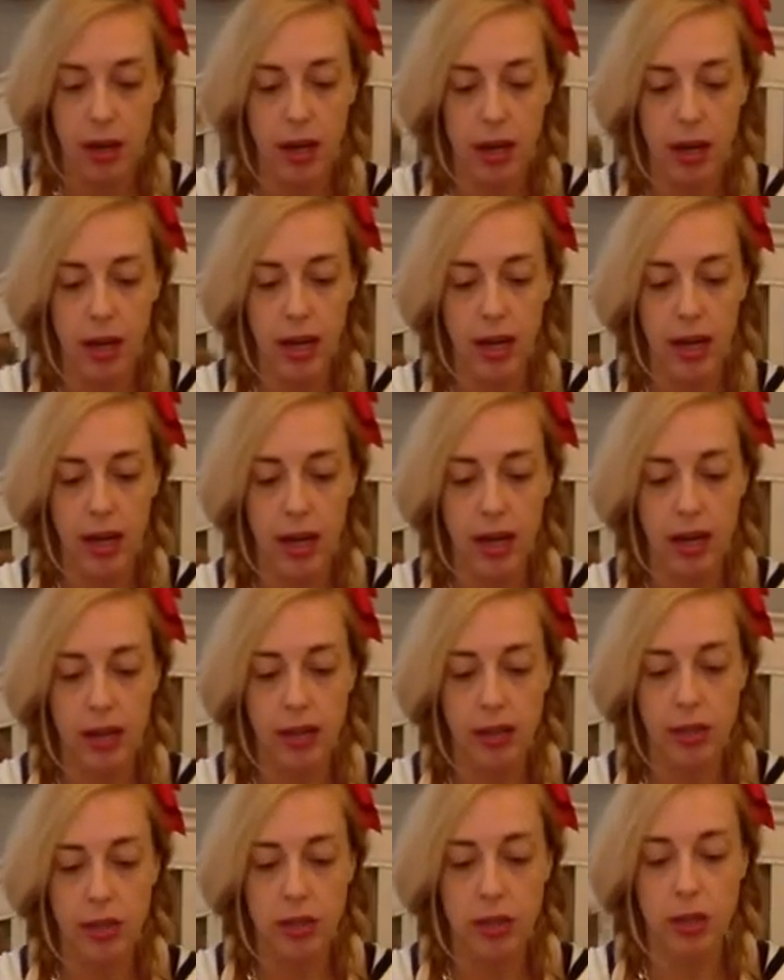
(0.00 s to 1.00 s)

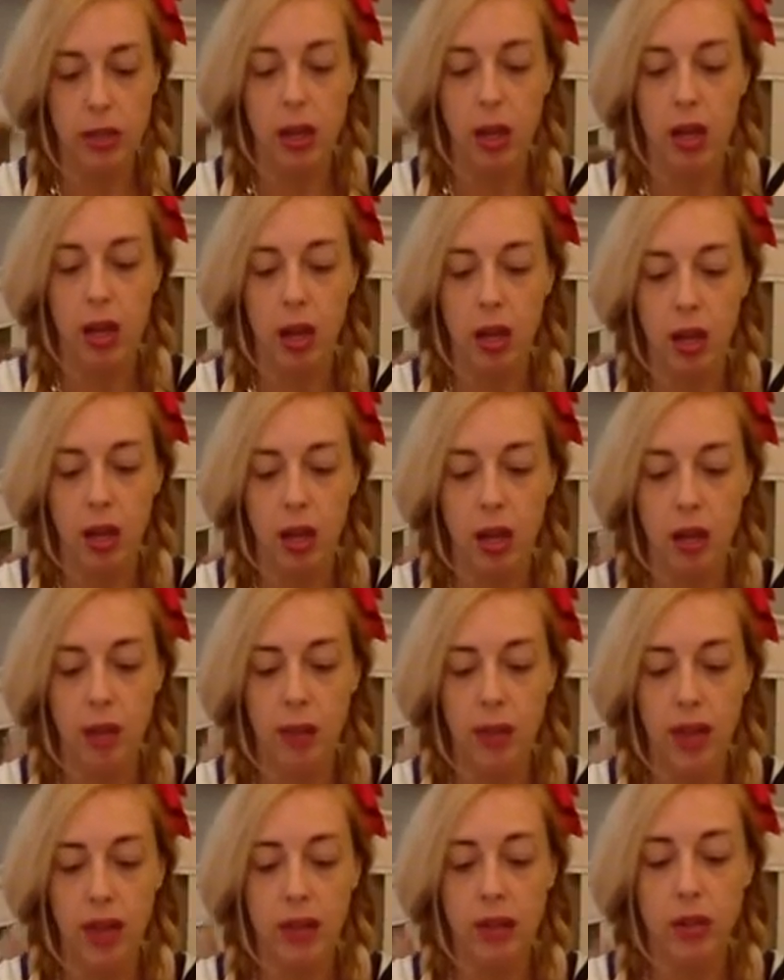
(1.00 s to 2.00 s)
And
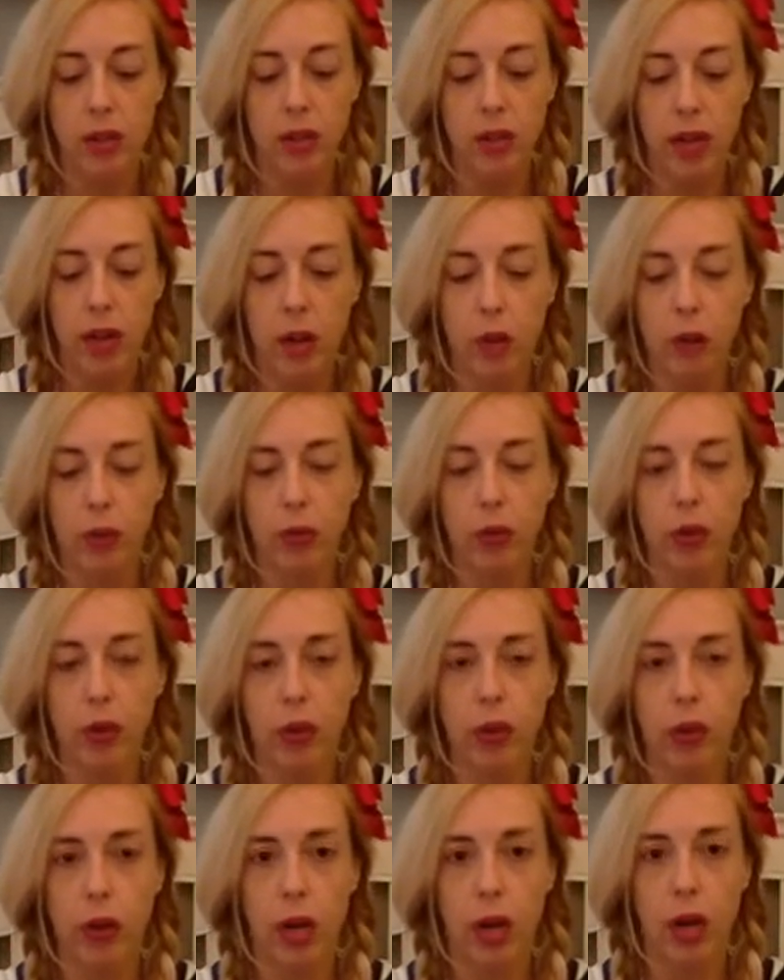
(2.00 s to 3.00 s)
be on the lookout
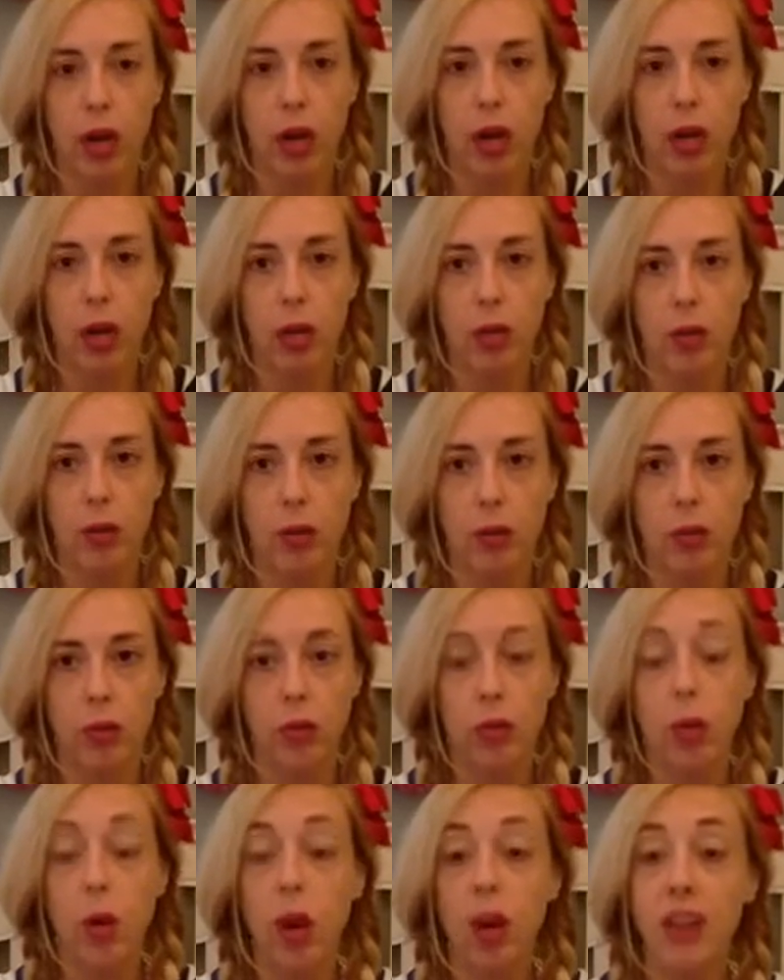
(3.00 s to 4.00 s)
for
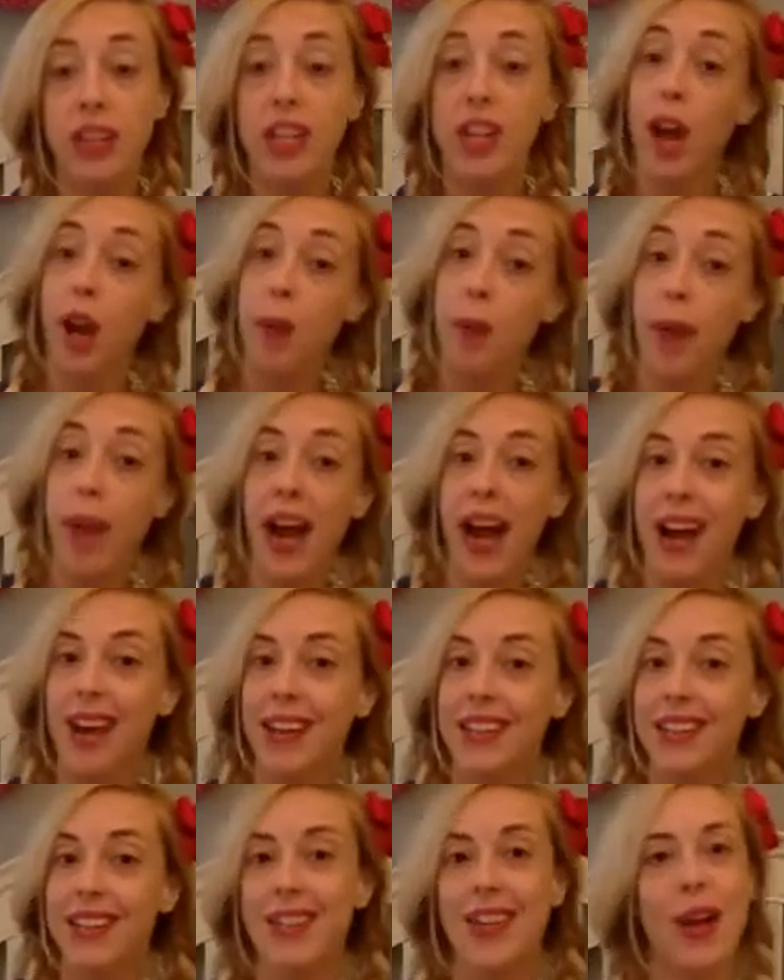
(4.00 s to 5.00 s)
new RTR
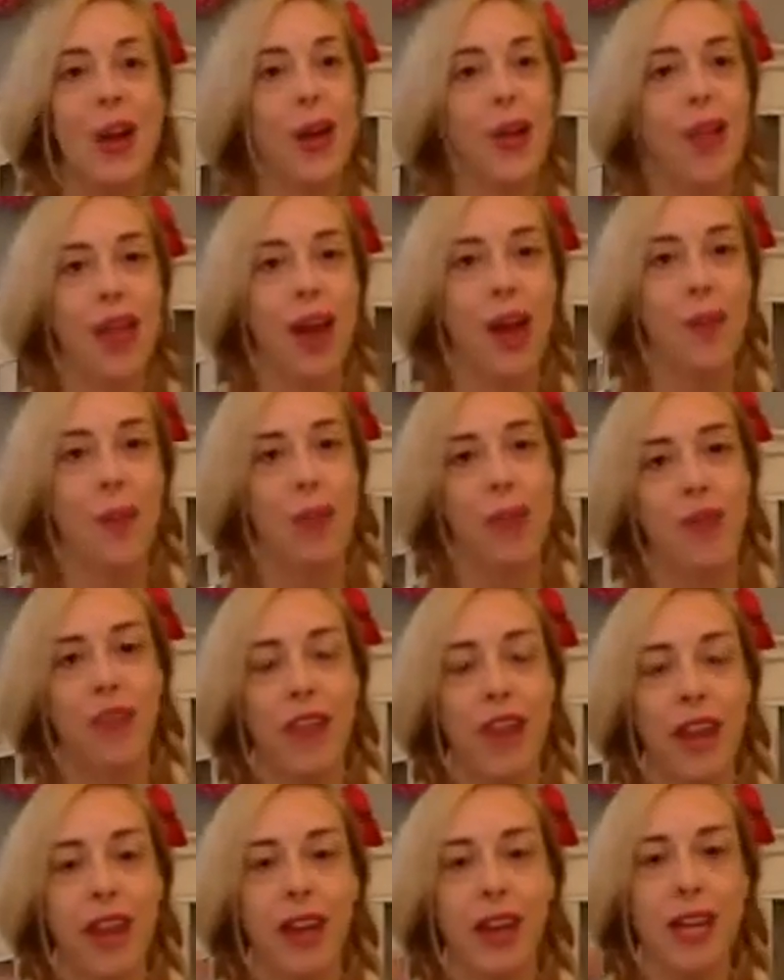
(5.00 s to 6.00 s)
packs now that
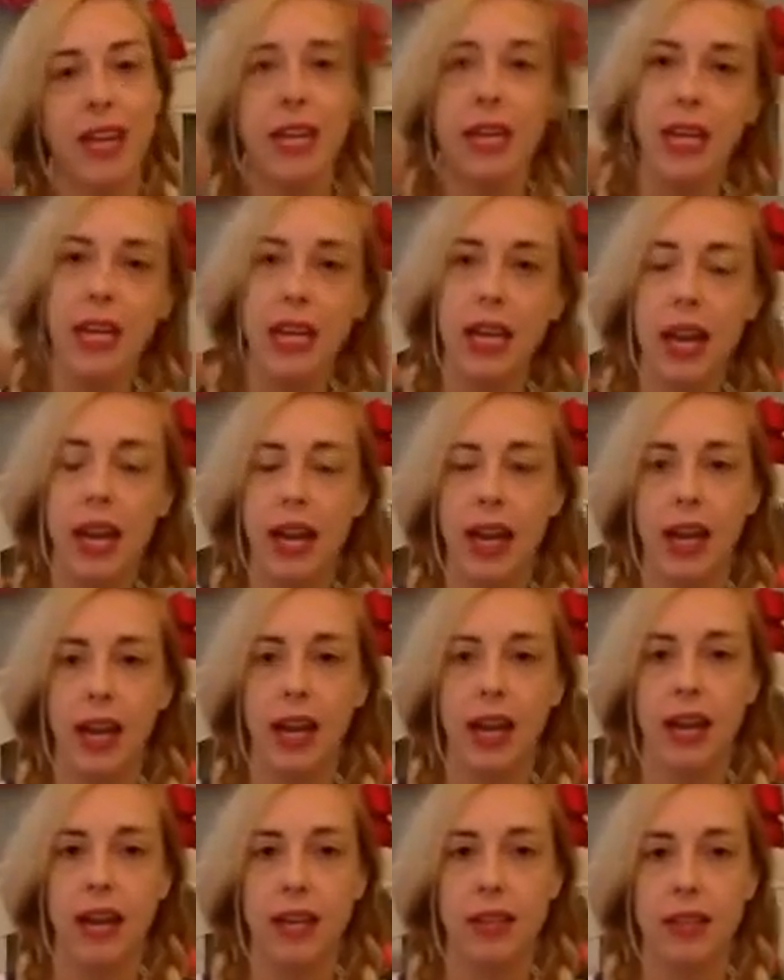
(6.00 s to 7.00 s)
profanity
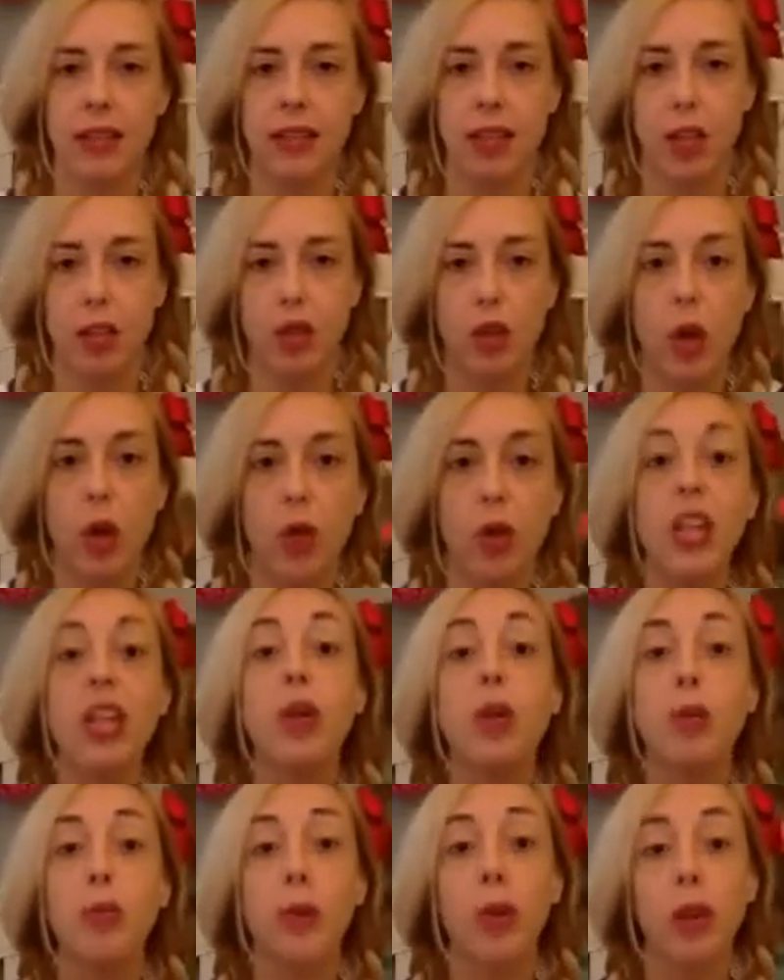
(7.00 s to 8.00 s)
and adult
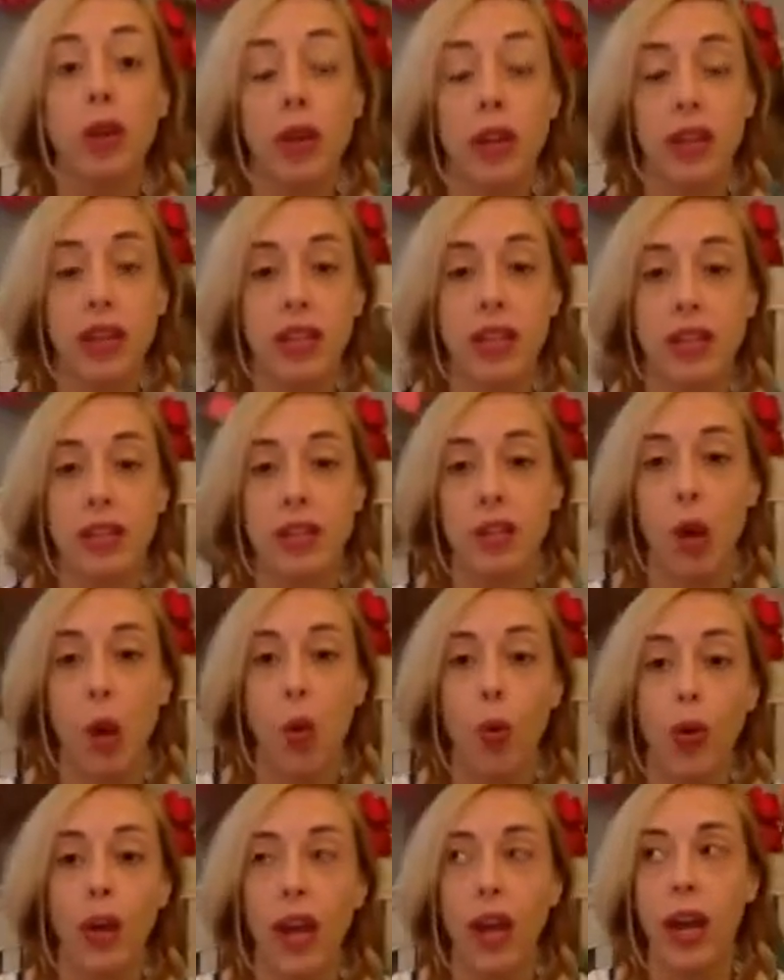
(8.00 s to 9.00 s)
humor is
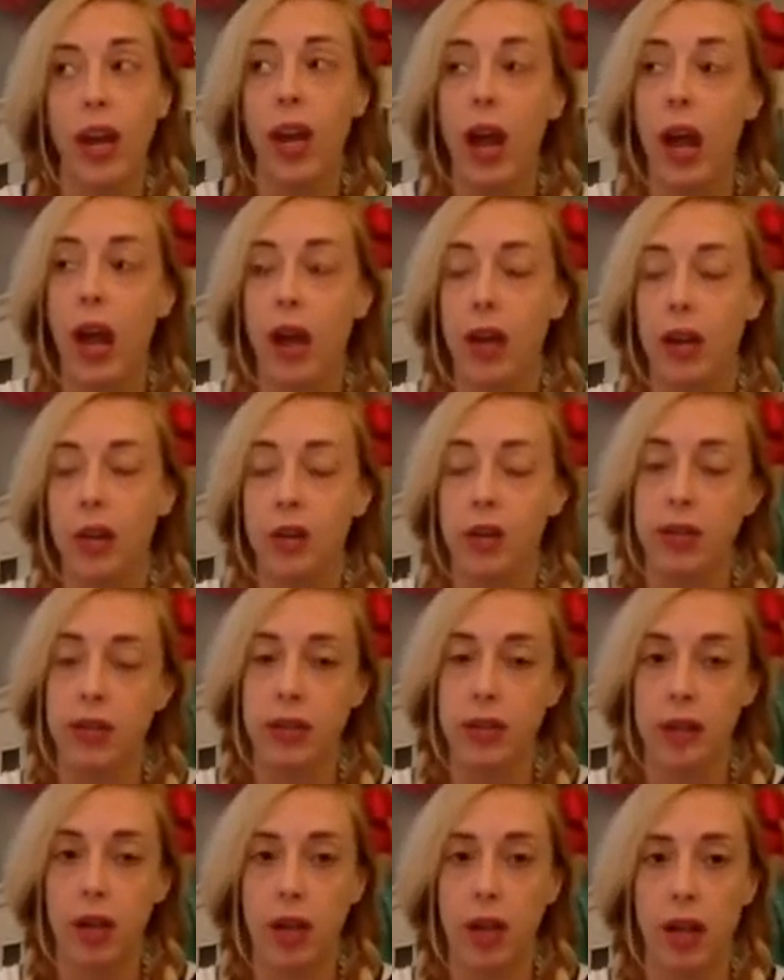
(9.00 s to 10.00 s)
okay on adult
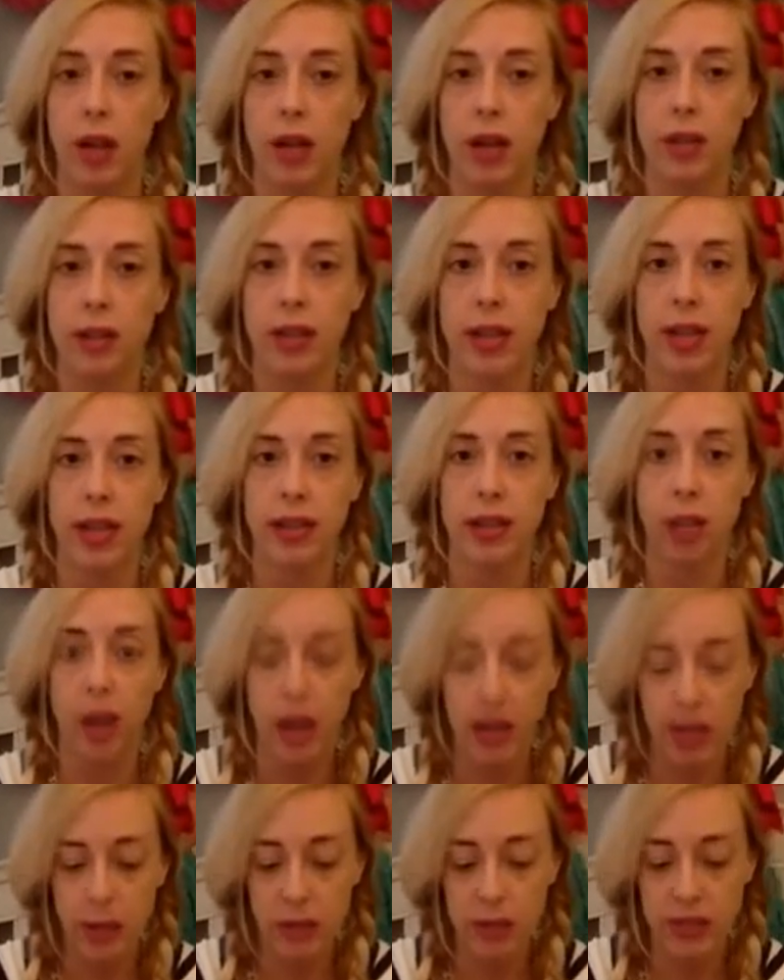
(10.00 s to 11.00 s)
size
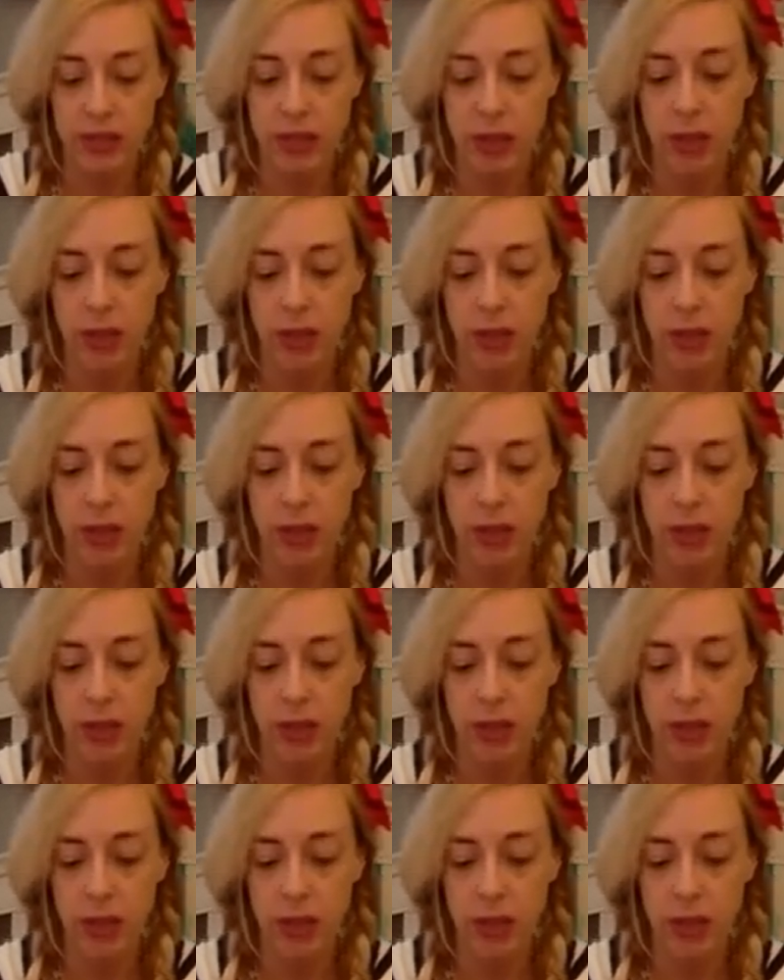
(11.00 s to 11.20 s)
items.